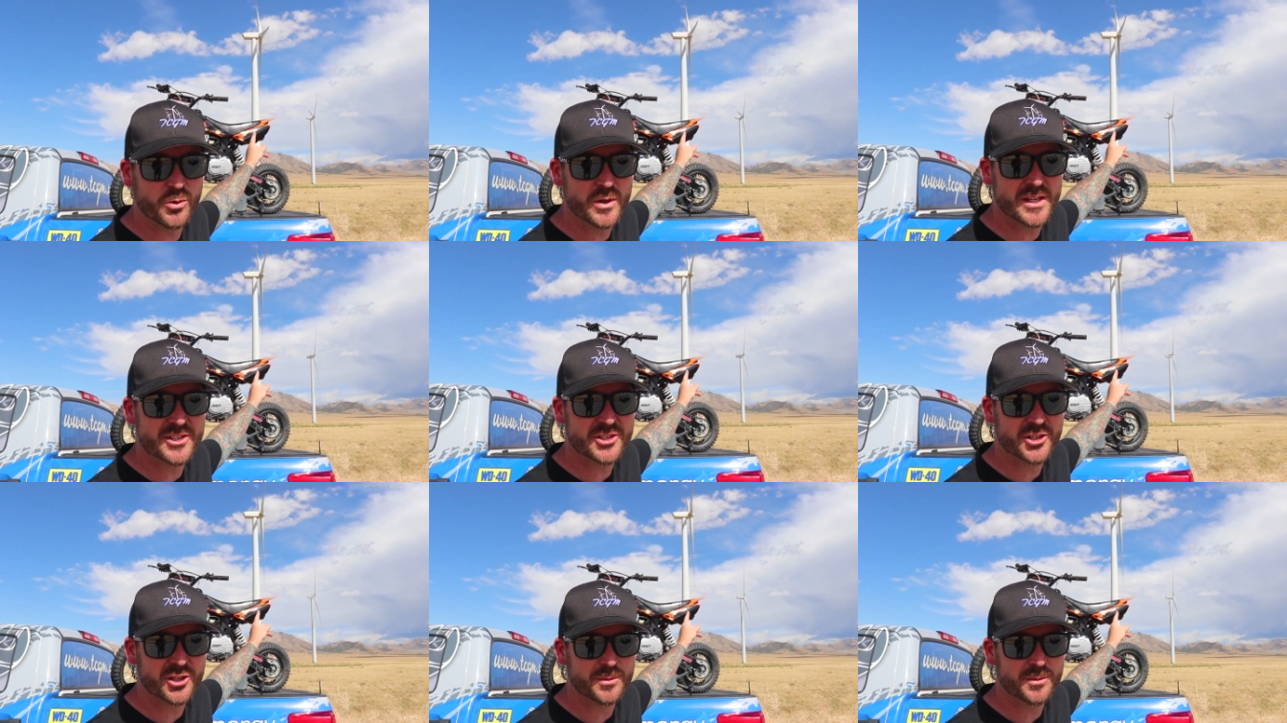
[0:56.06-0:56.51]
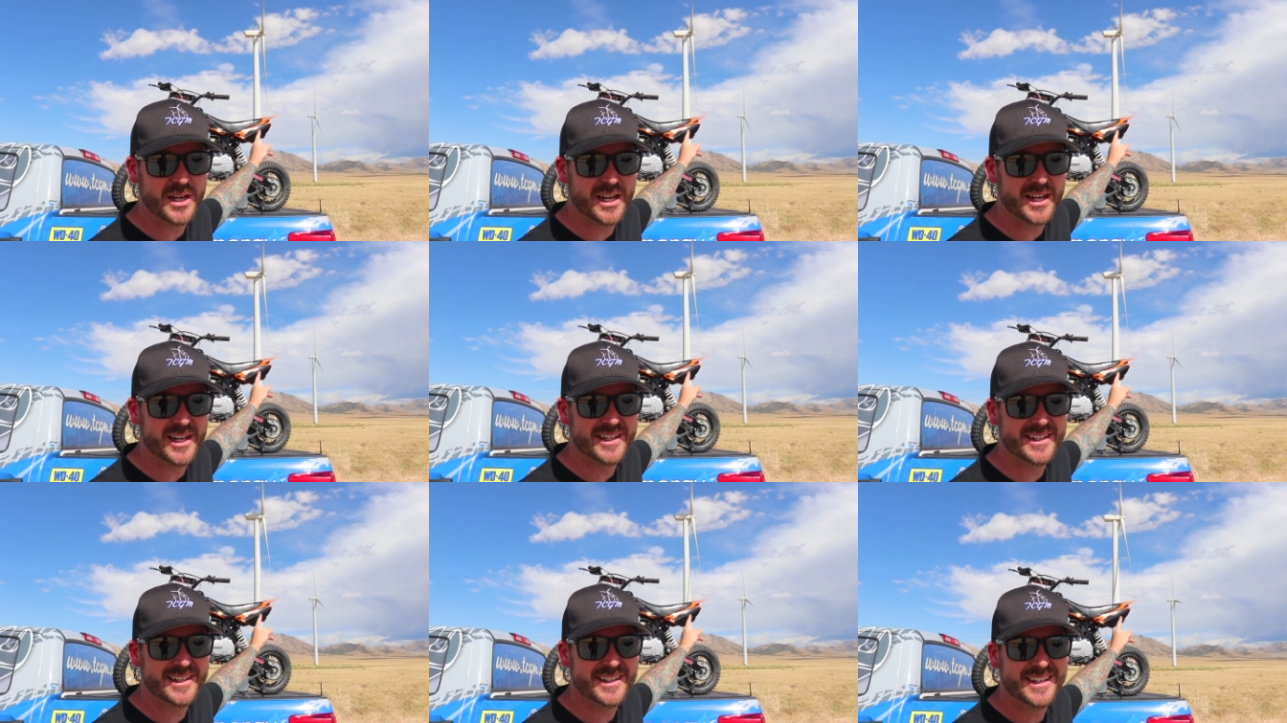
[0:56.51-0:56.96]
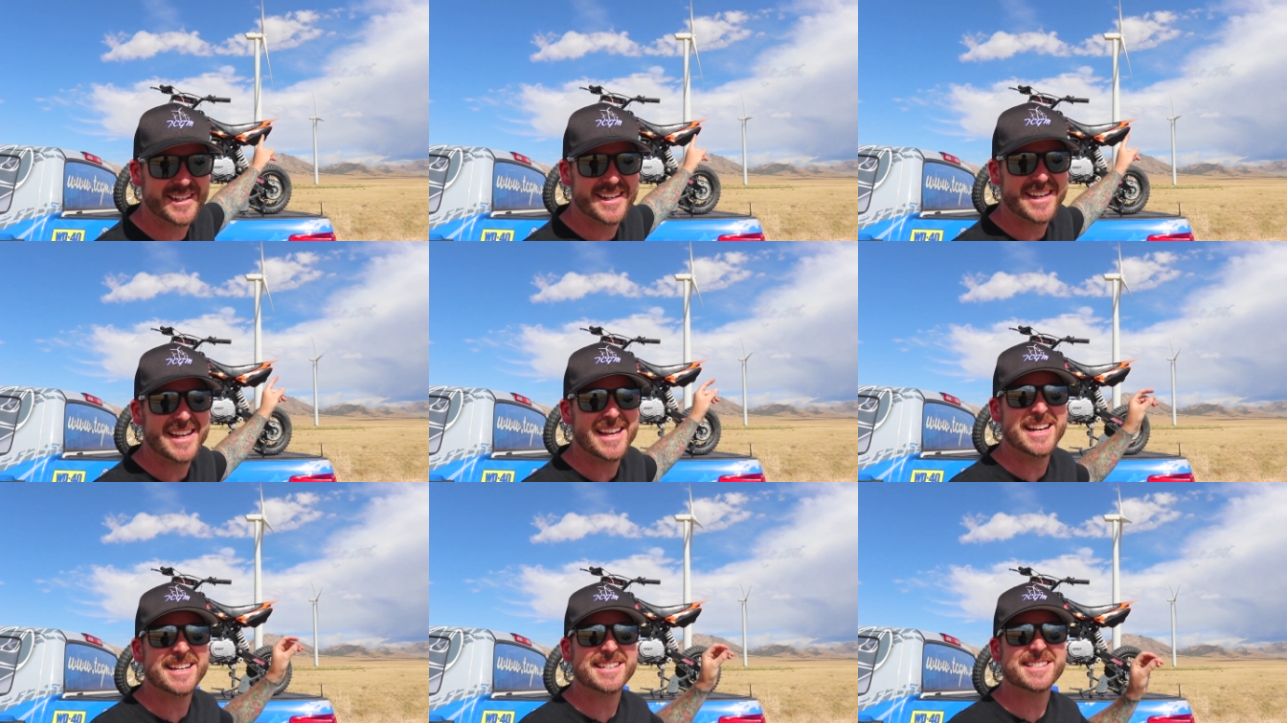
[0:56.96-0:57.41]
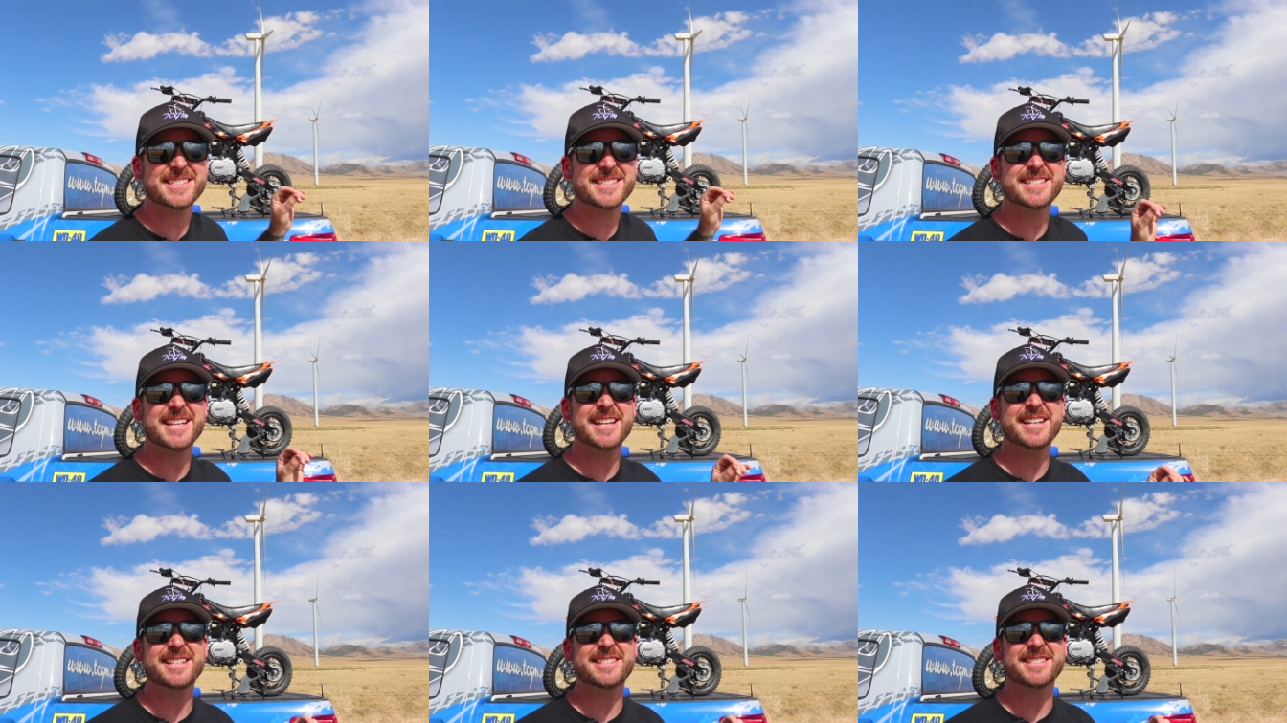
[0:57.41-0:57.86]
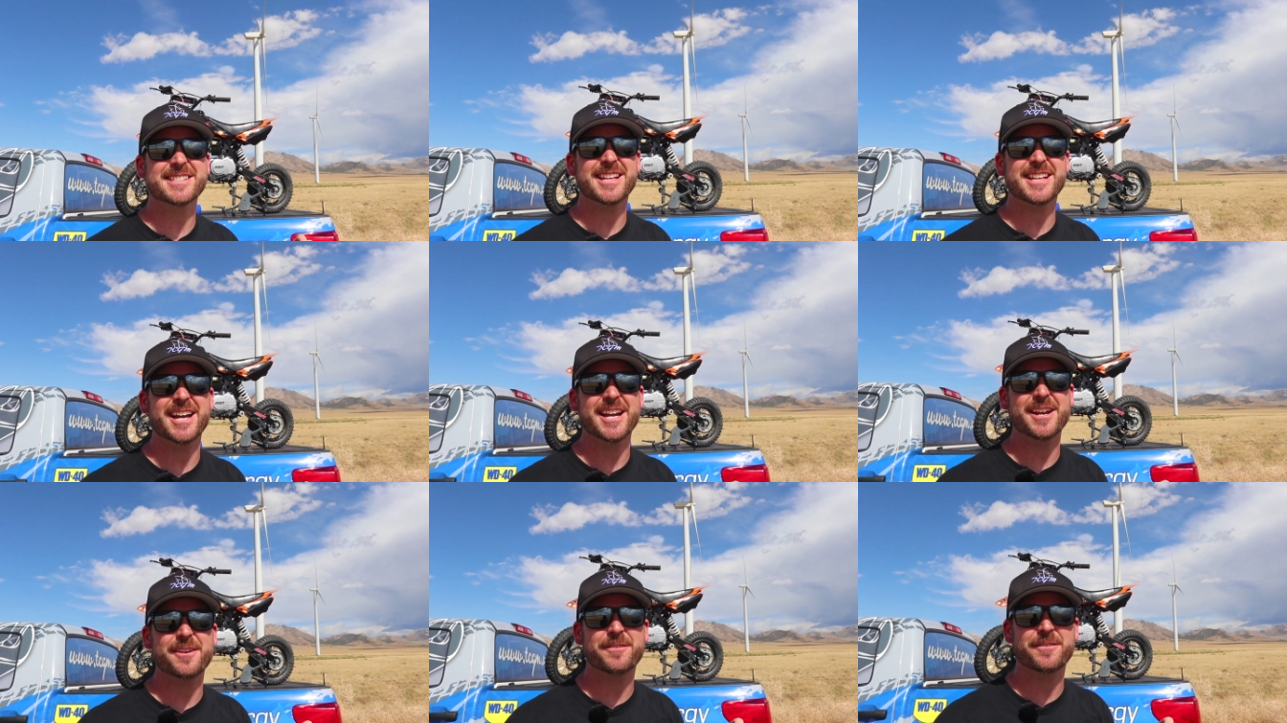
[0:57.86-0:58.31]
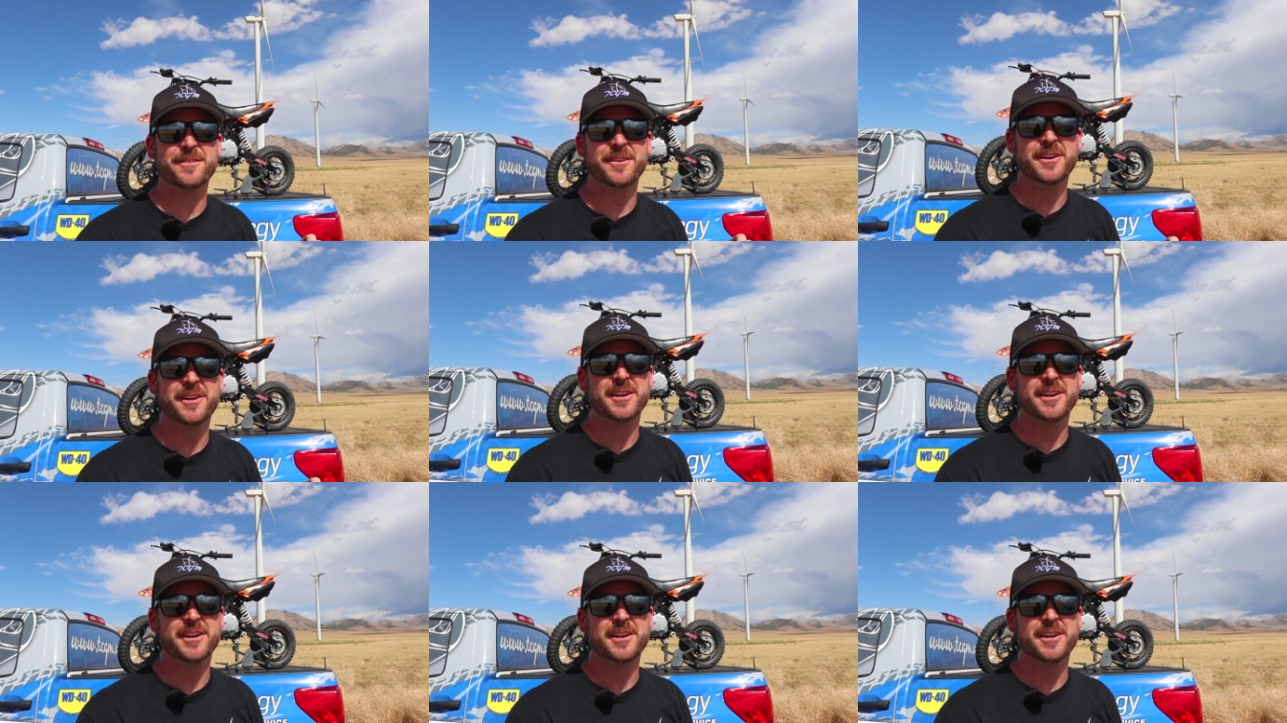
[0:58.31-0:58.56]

wind turbine and extend its life